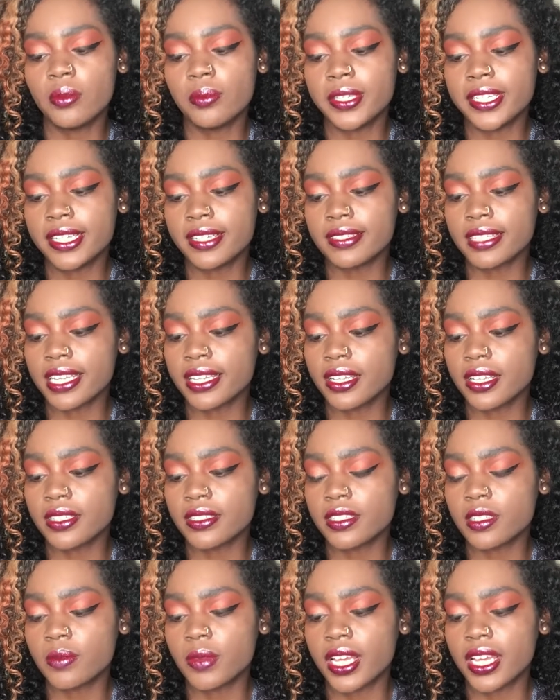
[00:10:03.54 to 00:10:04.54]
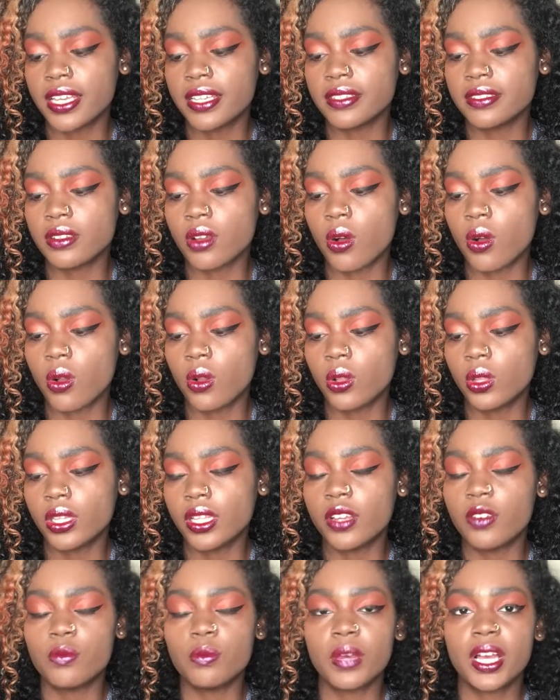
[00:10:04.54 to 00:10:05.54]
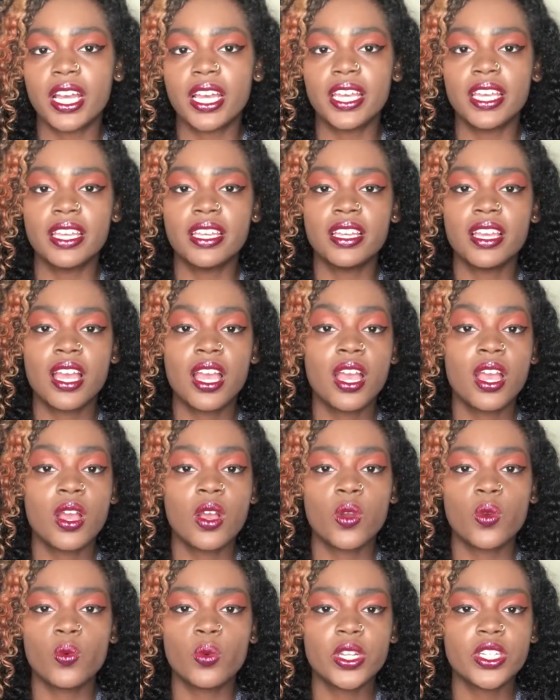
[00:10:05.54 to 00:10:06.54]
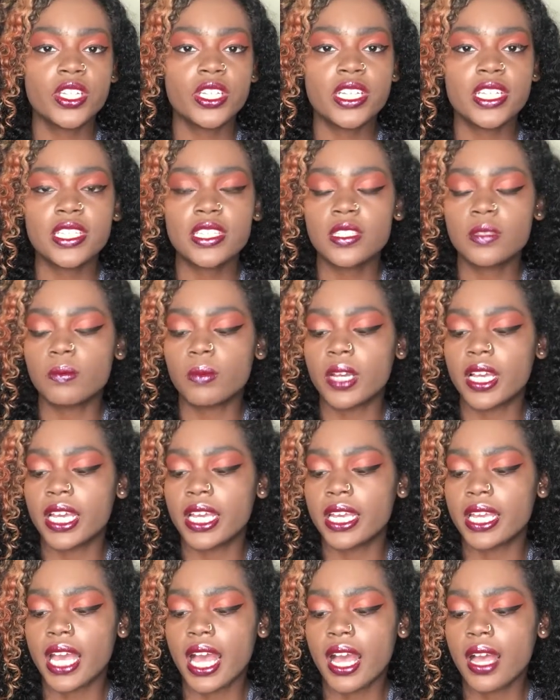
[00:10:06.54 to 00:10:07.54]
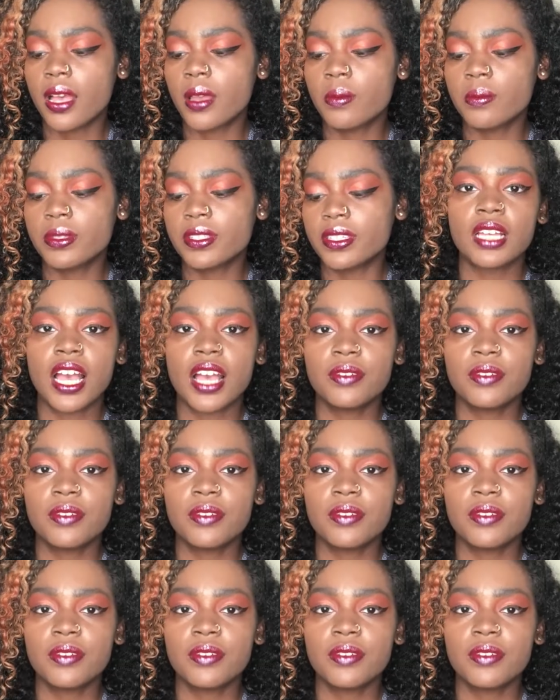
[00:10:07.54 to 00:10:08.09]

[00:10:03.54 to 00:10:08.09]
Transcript: because I customize all of my widgets, my apps.